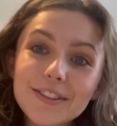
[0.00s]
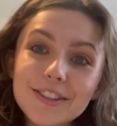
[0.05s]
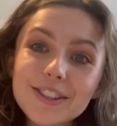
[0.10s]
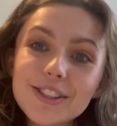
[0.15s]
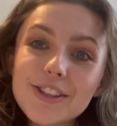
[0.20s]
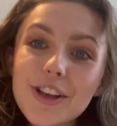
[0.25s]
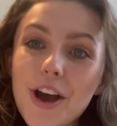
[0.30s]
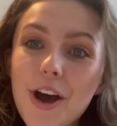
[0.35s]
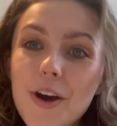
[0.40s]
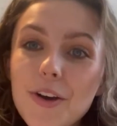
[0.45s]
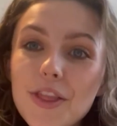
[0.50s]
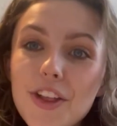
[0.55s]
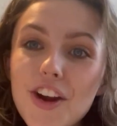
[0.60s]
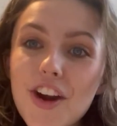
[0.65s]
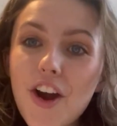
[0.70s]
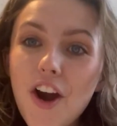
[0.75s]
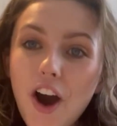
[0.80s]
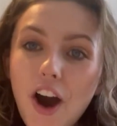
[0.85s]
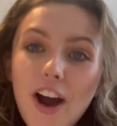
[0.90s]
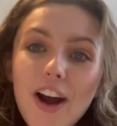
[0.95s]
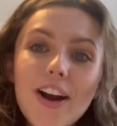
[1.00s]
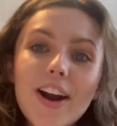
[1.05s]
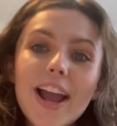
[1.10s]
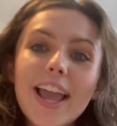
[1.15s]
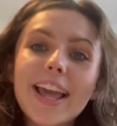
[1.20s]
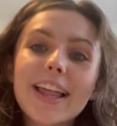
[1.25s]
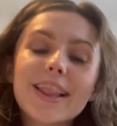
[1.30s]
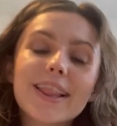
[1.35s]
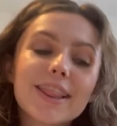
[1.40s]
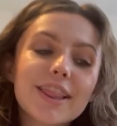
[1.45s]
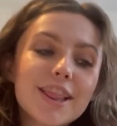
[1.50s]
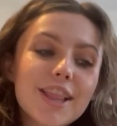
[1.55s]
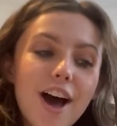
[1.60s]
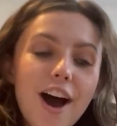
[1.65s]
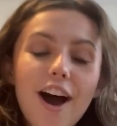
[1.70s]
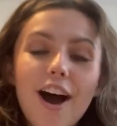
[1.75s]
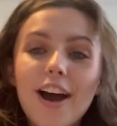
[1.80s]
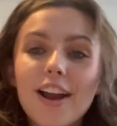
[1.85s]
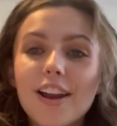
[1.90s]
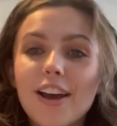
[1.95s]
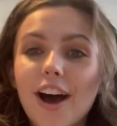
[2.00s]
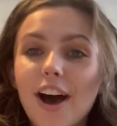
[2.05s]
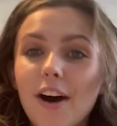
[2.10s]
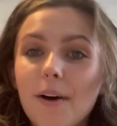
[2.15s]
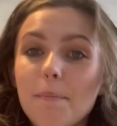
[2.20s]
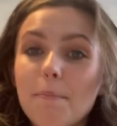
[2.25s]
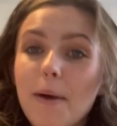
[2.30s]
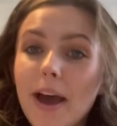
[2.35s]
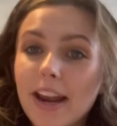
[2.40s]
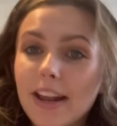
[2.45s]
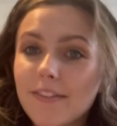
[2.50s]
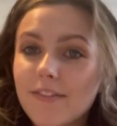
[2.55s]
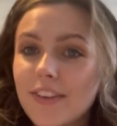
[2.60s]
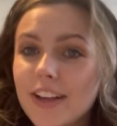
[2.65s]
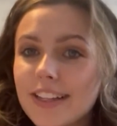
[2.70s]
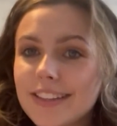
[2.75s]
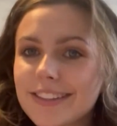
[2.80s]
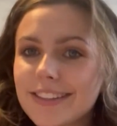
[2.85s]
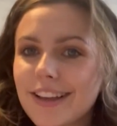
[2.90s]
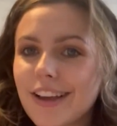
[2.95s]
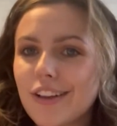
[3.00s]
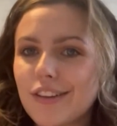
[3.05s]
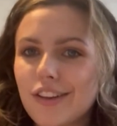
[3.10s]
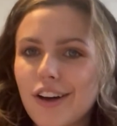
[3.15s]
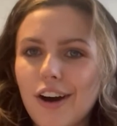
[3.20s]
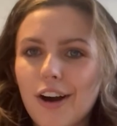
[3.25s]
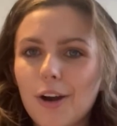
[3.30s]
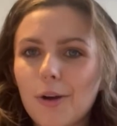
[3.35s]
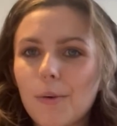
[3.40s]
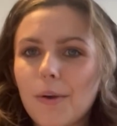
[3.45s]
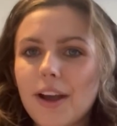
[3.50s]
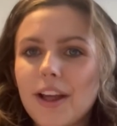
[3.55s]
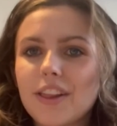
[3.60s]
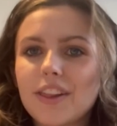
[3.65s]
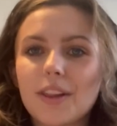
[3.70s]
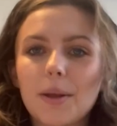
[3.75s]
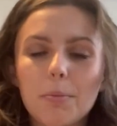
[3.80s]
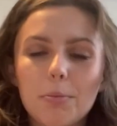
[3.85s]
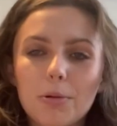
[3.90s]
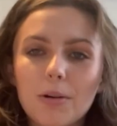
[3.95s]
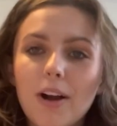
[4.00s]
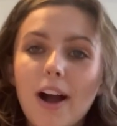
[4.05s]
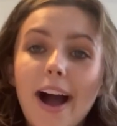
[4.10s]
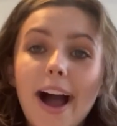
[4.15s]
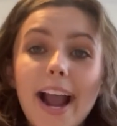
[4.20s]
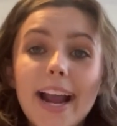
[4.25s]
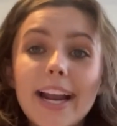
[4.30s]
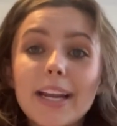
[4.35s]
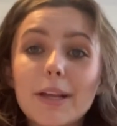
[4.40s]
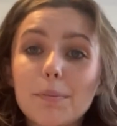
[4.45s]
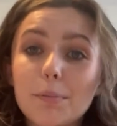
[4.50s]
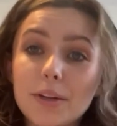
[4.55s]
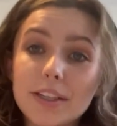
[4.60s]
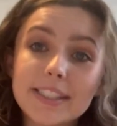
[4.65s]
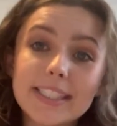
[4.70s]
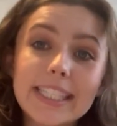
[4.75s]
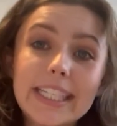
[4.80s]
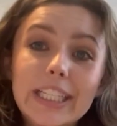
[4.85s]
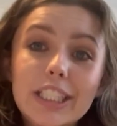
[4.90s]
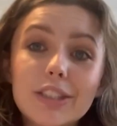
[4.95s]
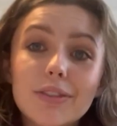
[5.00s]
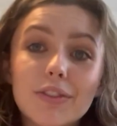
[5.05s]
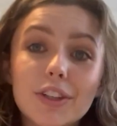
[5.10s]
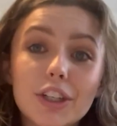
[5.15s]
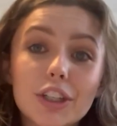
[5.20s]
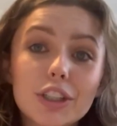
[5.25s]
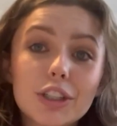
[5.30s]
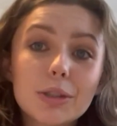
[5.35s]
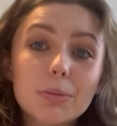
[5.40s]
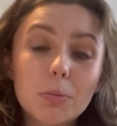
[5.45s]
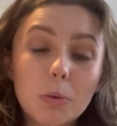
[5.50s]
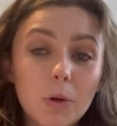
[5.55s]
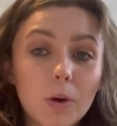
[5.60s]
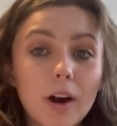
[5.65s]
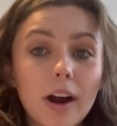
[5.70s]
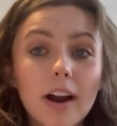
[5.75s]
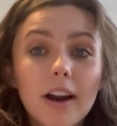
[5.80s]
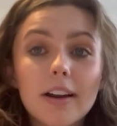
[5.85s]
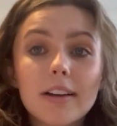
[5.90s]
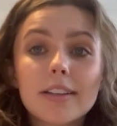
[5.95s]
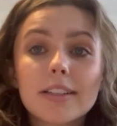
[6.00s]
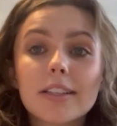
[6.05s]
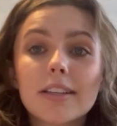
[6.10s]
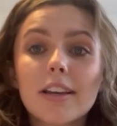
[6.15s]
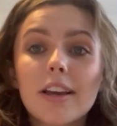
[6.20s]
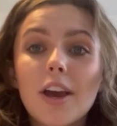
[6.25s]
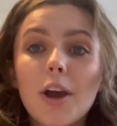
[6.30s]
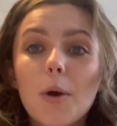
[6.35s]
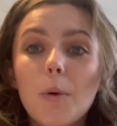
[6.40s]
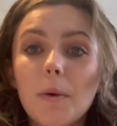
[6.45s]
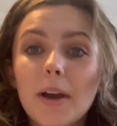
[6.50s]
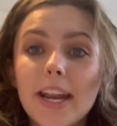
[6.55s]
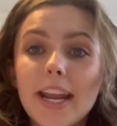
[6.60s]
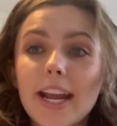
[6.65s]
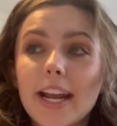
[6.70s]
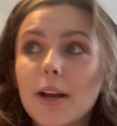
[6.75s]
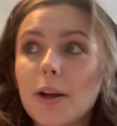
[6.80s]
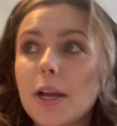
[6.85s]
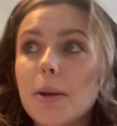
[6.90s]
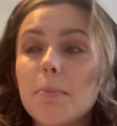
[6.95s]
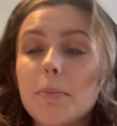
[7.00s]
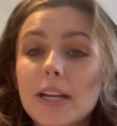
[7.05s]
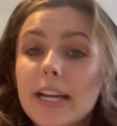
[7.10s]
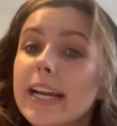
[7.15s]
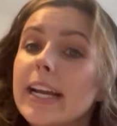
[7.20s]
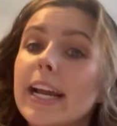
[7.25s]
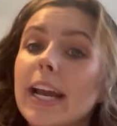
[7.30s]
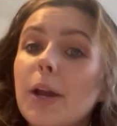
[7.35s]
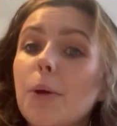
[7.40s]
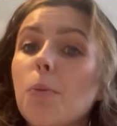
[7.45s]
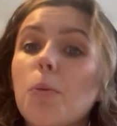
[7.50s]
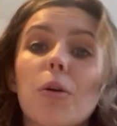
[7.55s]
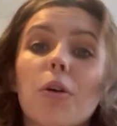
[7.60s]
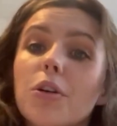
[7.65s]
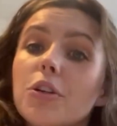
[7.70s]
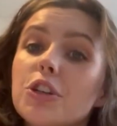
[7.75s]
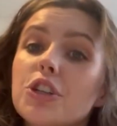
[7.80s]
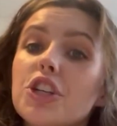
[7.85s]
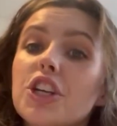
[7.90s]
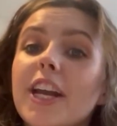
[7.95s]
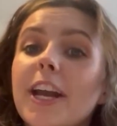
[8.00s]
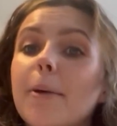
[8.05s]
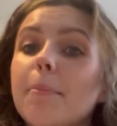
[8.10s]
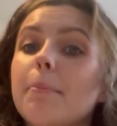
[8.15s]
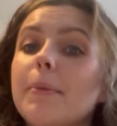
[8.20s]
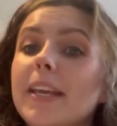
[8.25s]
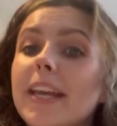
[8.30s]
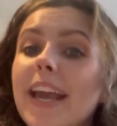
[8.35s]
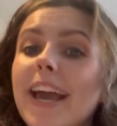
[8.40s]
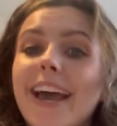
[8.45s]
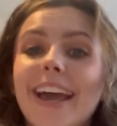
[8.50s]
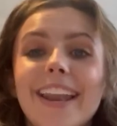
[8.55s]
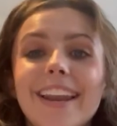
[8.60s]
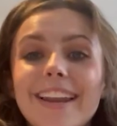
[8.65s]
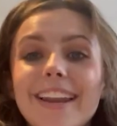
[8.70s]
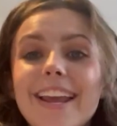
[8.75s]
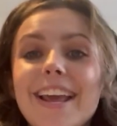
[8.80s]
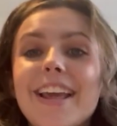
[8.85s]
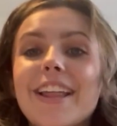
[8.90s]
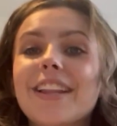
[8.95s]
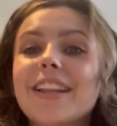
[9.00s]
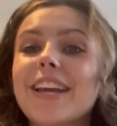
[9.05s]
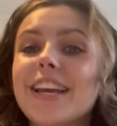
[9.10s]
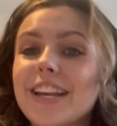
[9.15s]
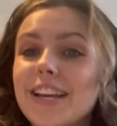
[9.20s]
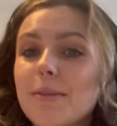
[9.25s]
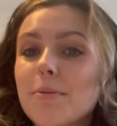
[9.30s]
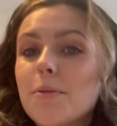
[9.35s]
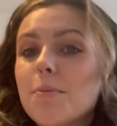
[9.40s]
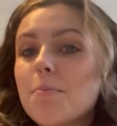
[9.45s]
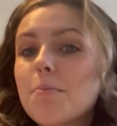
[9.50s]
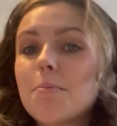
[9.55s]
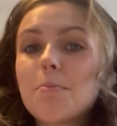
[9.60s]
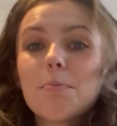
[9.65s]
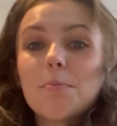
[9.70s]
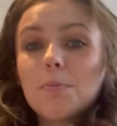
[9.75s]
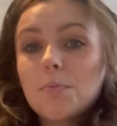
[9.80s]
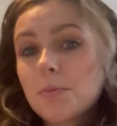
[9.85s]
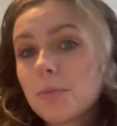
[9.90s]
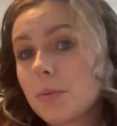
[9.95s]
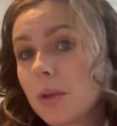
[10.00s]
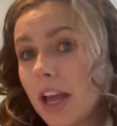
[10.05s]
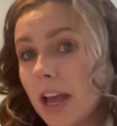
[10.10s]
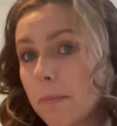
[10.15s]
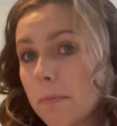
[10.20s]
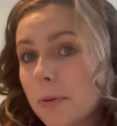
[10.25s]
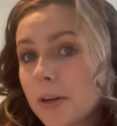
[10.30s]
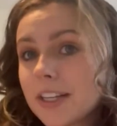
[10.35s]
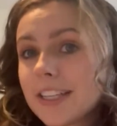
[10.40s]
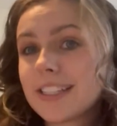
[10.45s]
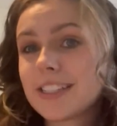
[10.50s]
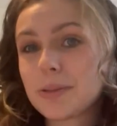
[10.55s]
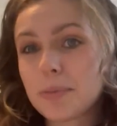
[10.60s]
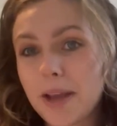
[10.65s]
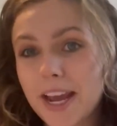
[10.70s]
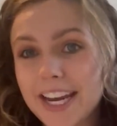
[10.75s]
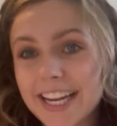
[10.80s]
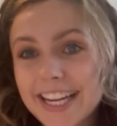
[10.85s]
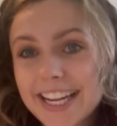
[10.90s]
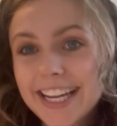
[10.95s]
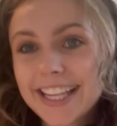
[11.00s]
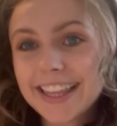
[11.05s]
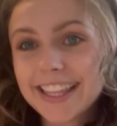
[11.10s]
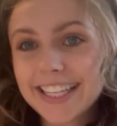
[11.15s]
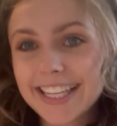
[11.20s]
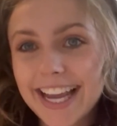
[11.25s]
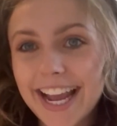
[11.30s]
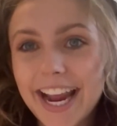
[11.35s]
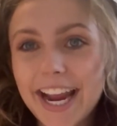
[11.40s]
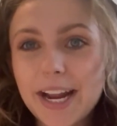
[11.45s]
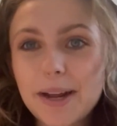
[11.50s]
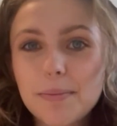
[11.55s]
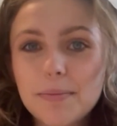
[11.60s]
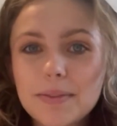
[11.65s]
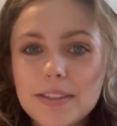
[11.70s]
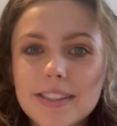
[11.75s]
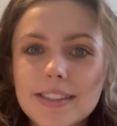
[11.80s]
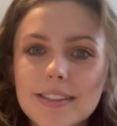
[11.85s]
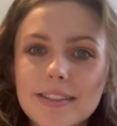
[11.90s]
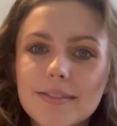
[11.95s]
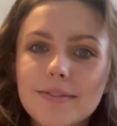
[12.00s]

So there are a lot of benefits, along with the pride and prestige of your sport, winning and being a world champion in participating in the games.